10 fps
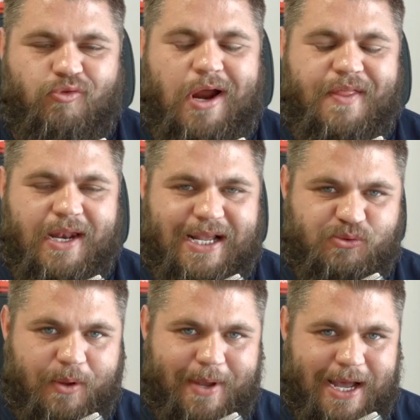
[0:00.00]
Right then, last
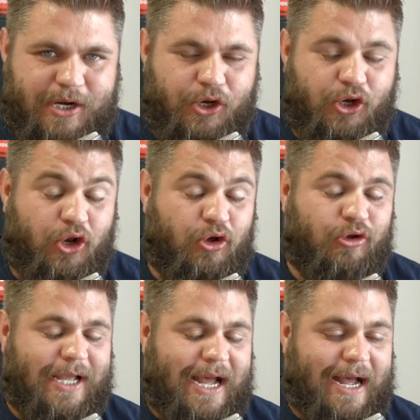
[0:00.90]
week we had a
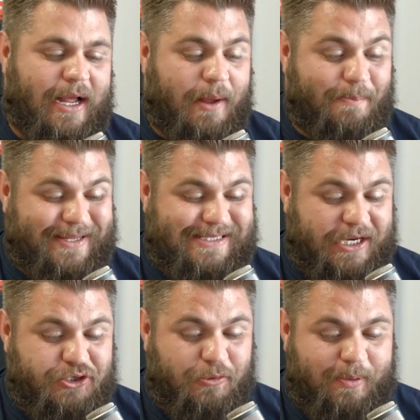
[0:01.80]
look at a
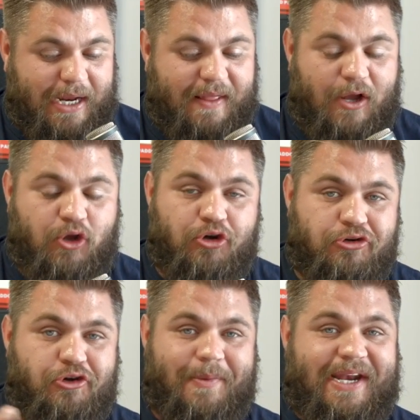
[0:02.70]
potential player that could
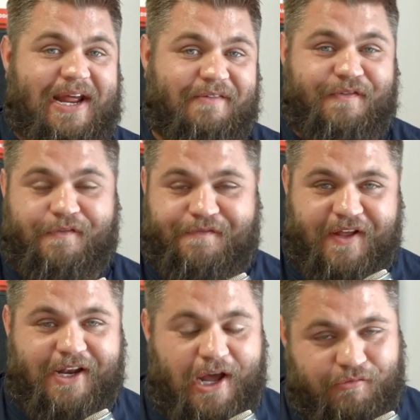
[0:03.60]
come in and
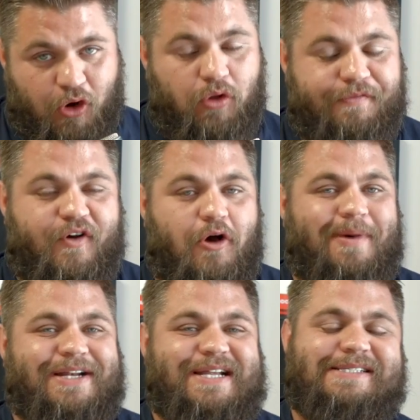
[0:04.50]
fulfill a role for
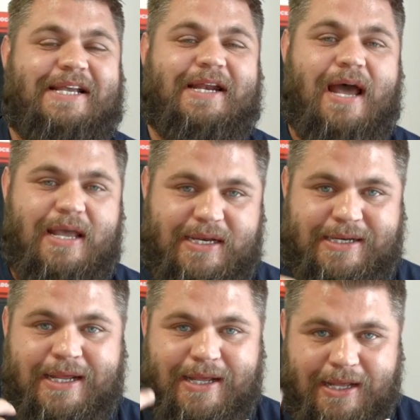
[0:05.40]
Manchester United.
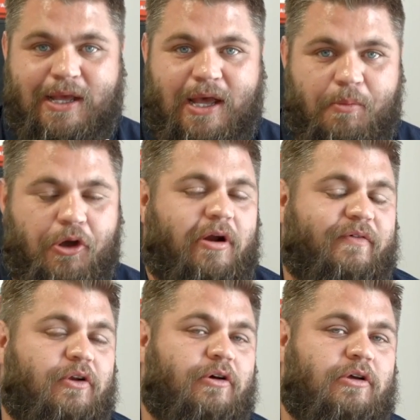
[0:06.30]
And we're going to have
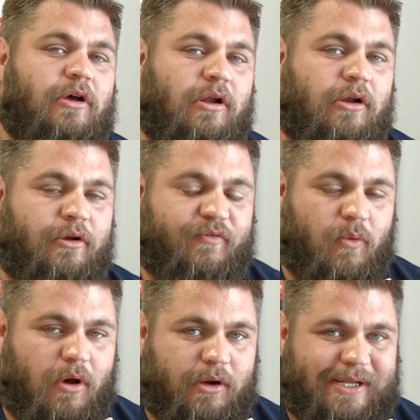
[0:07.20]
a look at another
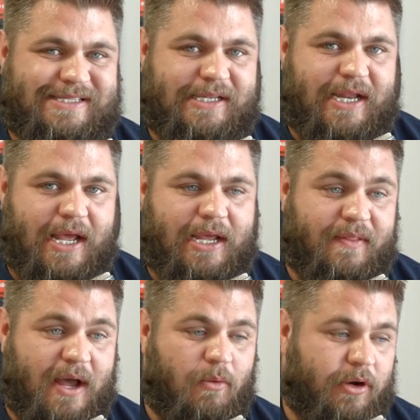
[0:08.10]
one today.
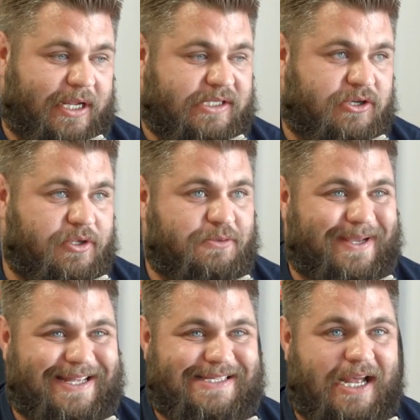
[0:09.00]
And that one is going to
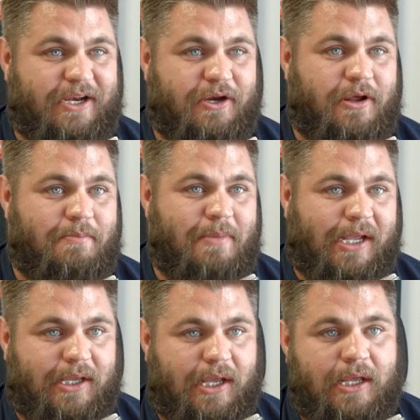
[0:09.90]
be Teden
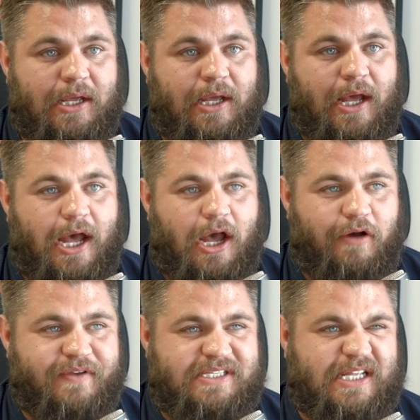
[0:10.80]
Mengi.
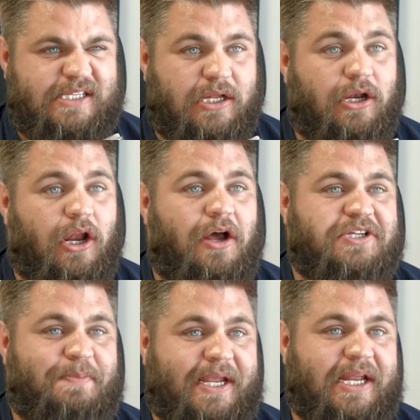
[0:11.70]
Obviously, there's a lot of
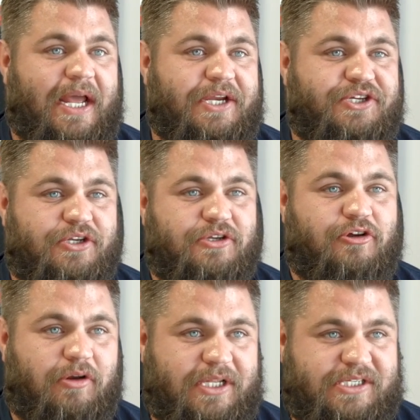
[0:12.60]
speculation
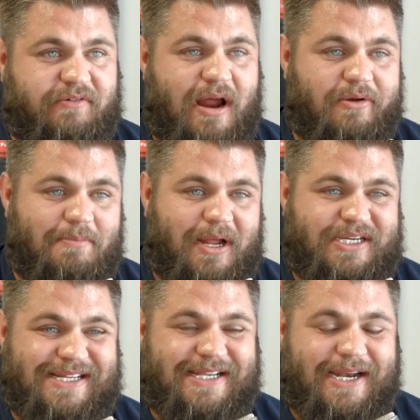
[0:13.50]
currently surrounding
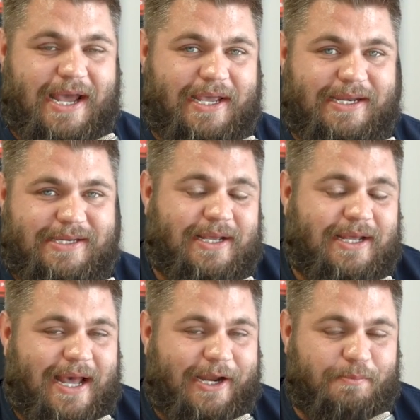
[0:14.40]
Manchester United
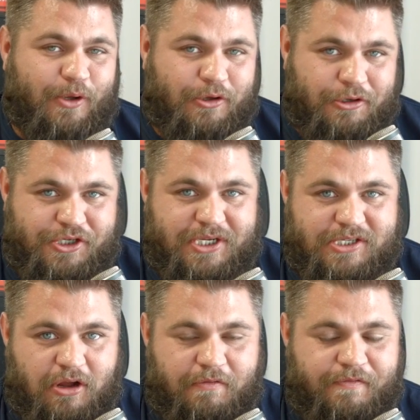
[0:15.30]
and the purchase
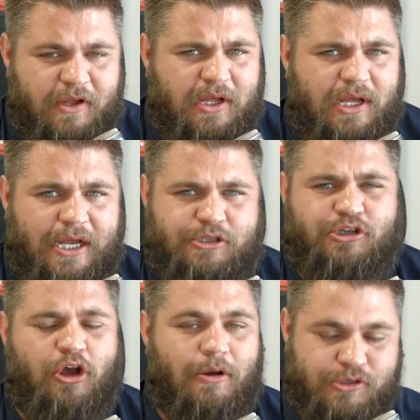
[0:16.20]
of a
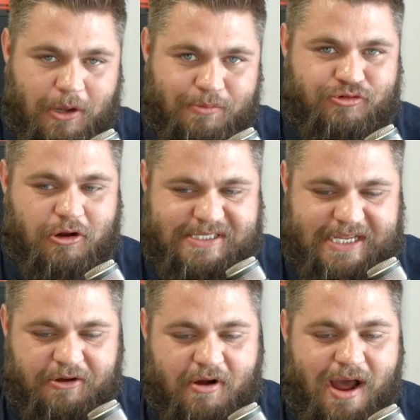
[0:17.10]
top draw
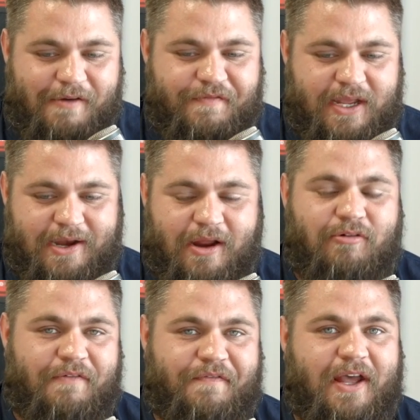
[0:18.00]
centre-half in
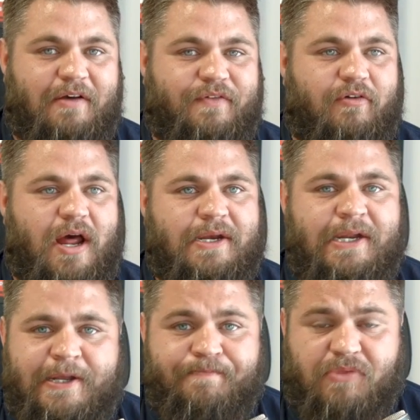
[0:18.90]
Raphael Varane.
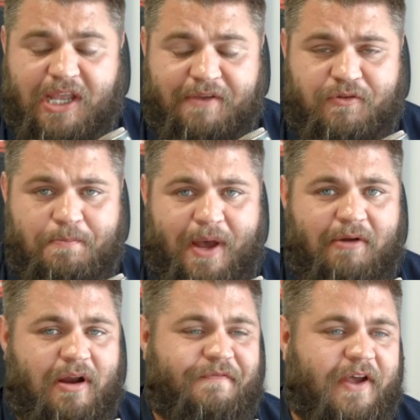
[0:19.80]
If you buy
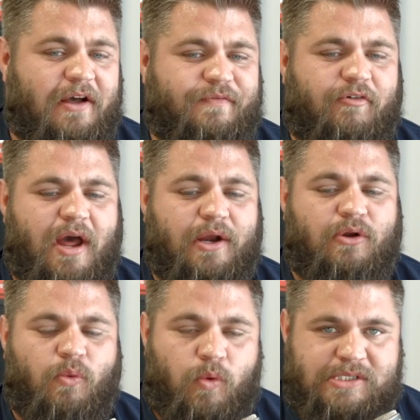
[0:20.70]
Raphael Varane,
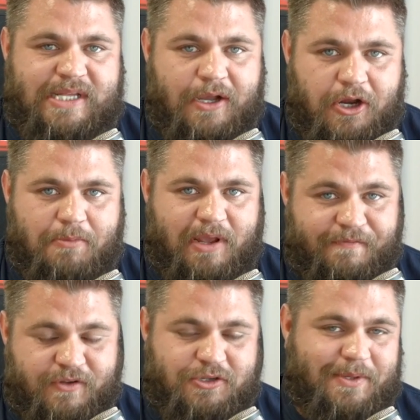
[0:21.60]
what's that going to mean
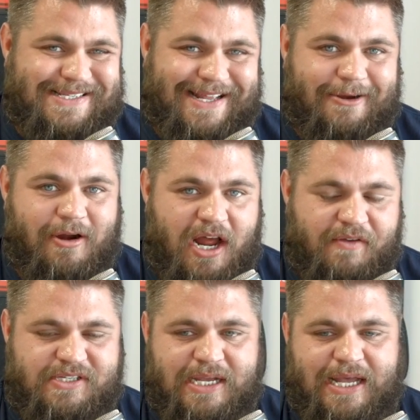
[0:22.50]
for some of the
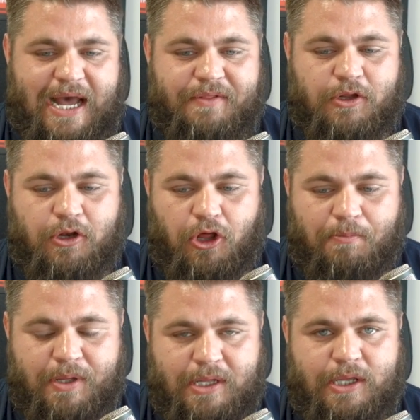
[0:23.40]
centre-halves at the
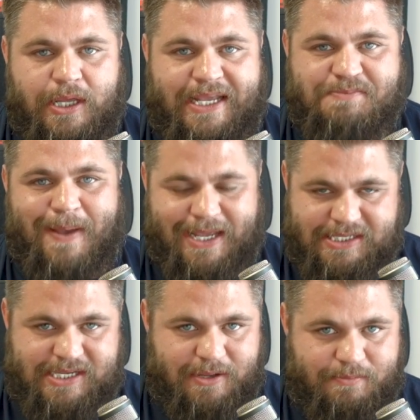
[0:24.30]
club? Is Bailly
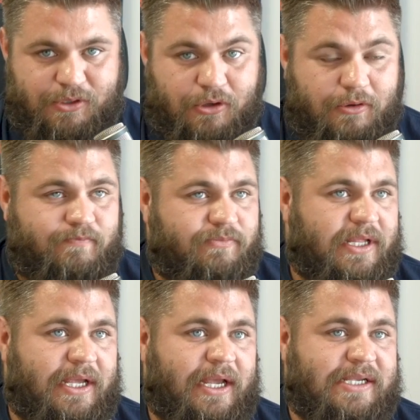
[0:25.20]
time done?
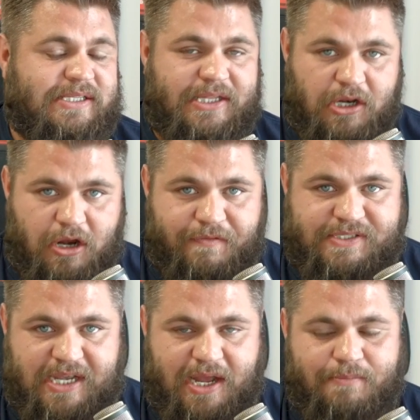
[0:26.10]
Is Lindelof
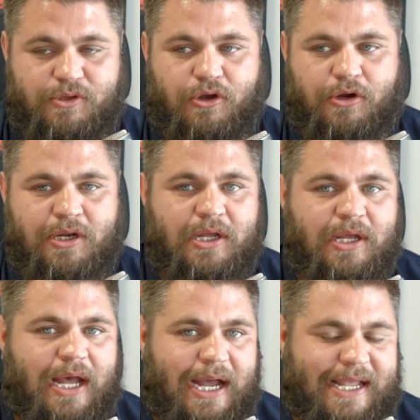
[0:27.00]
time done?
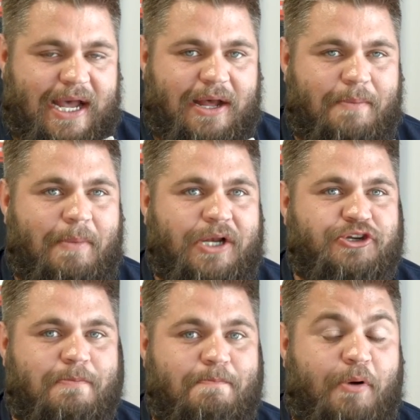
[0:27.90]
I can't
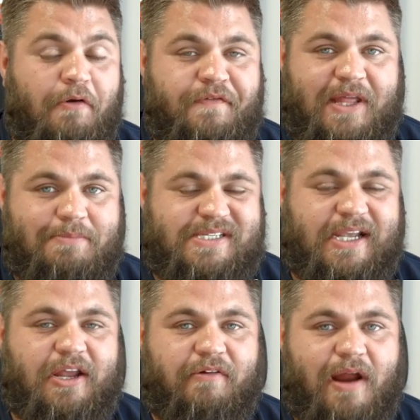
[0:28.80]
imagine both of them
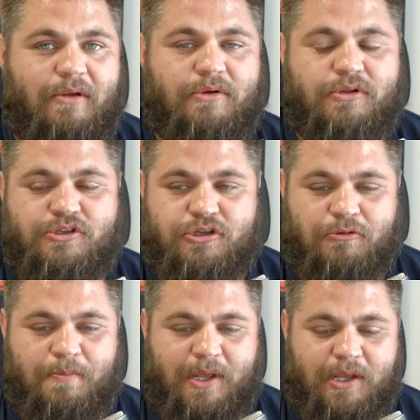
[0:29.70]
sticking around to
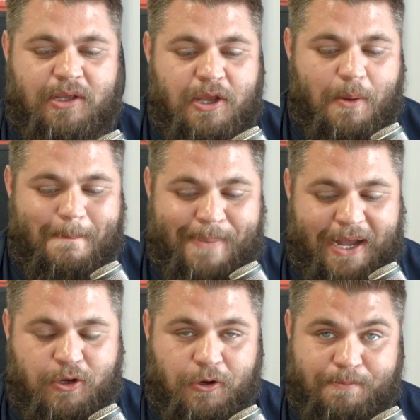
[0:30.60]
be
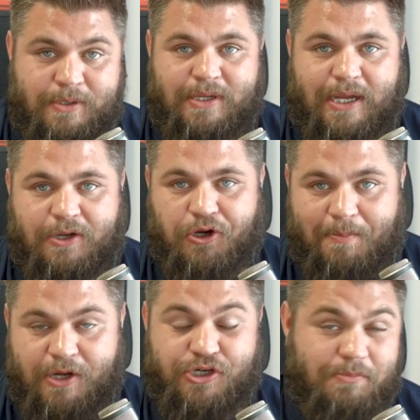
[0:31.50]
backup. I could
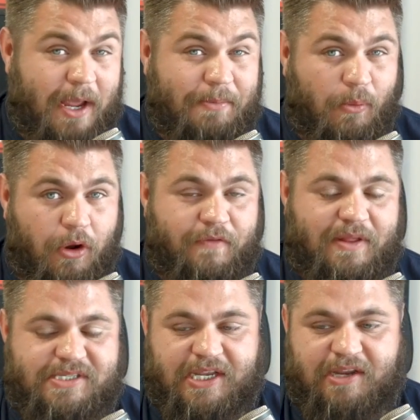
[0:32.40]
imagine maybe one of
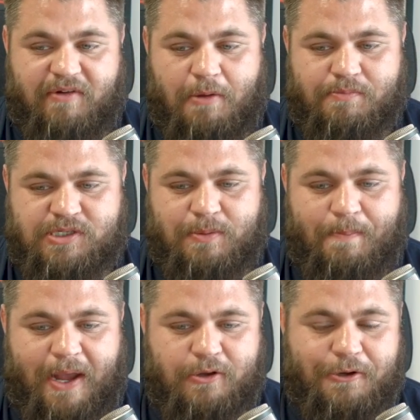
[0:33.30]
them sticking around to be
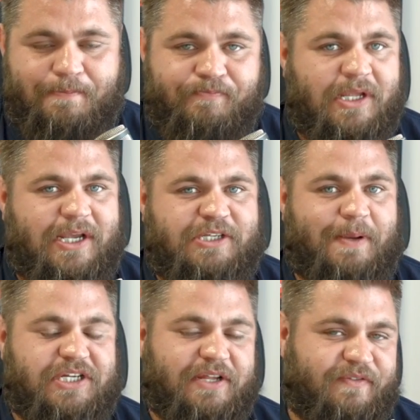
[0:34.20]
backup,
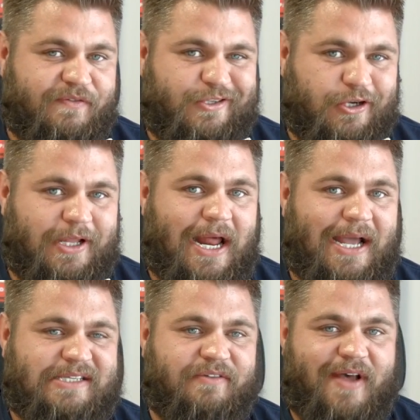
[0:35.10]
especially if you've still got the
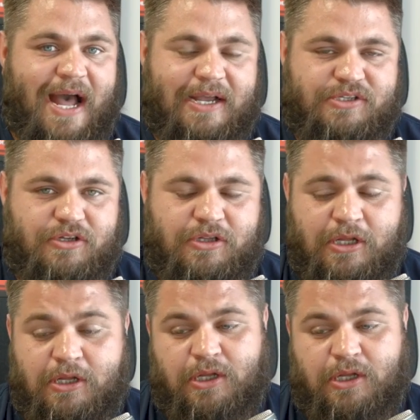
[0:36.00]
likes of Axel.